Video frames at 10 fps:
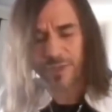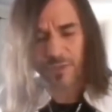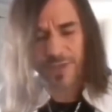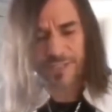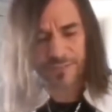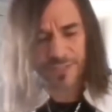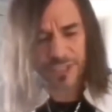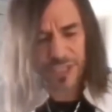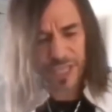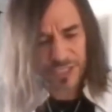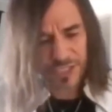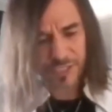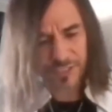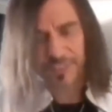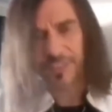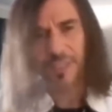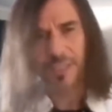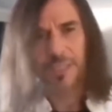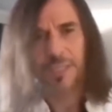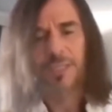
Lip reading: with degrees of initiations